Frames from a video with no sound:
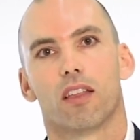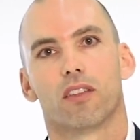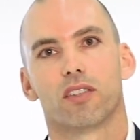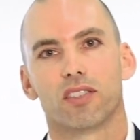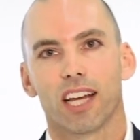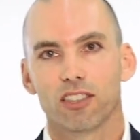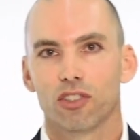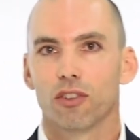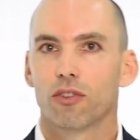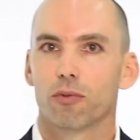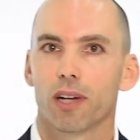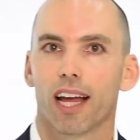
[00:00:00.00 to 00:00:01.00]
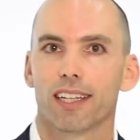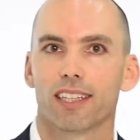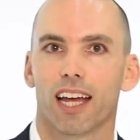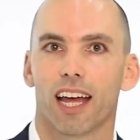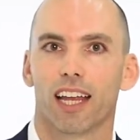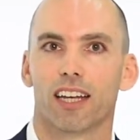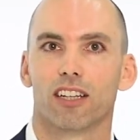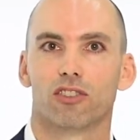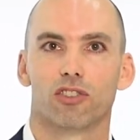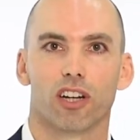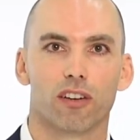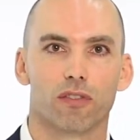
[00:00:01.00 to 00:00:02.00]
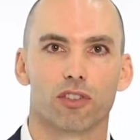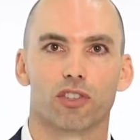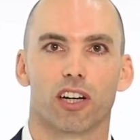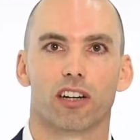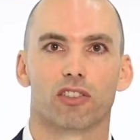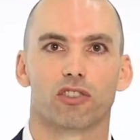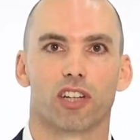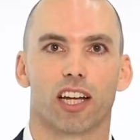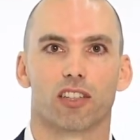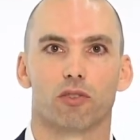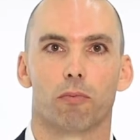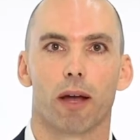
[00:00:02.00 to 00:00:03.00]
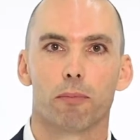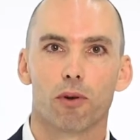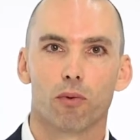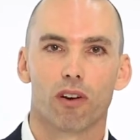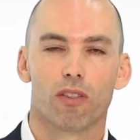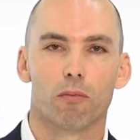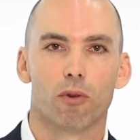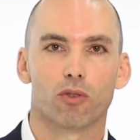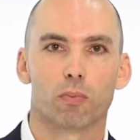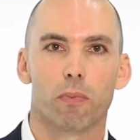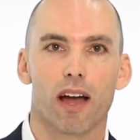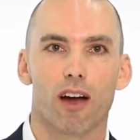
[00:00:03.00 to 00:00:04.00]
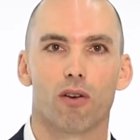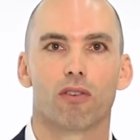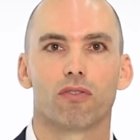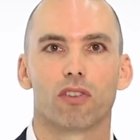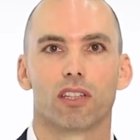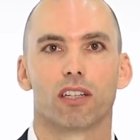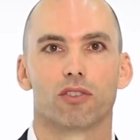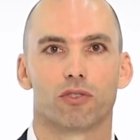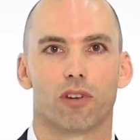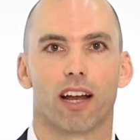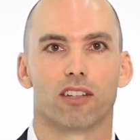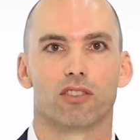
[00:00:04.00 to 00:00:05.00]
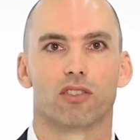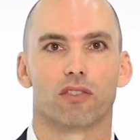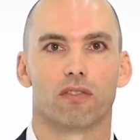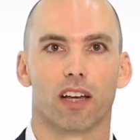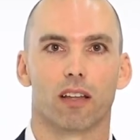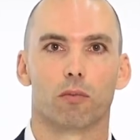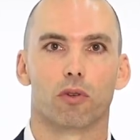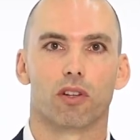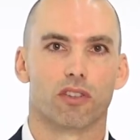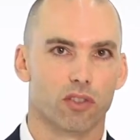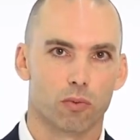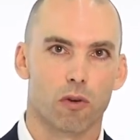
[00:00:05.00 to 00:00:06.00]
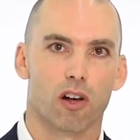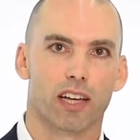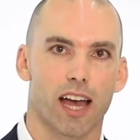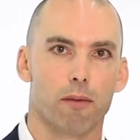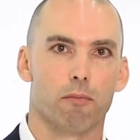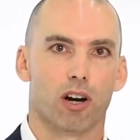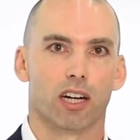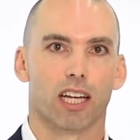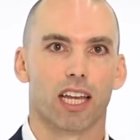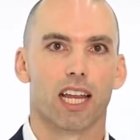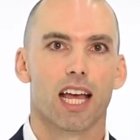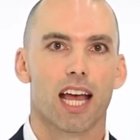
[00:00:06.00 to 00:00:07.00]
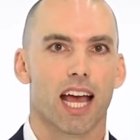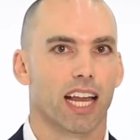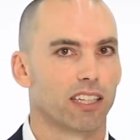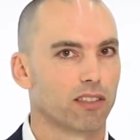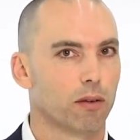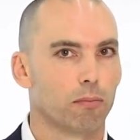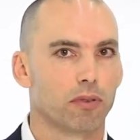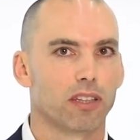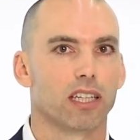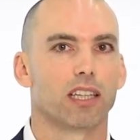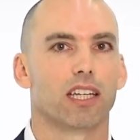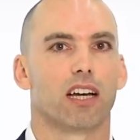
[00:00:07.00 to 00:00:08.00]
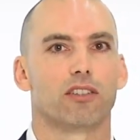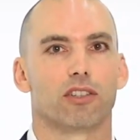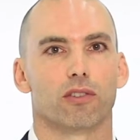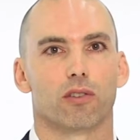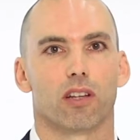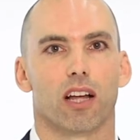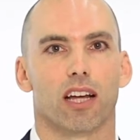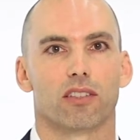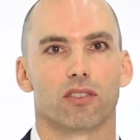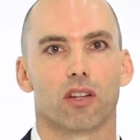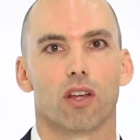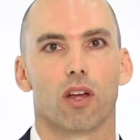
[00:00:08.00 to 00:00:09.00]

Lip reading: The Section 3A10 share-for-share exchange might be one of the most powerful legal strategies available in the small cap market, and it's completely underutilized.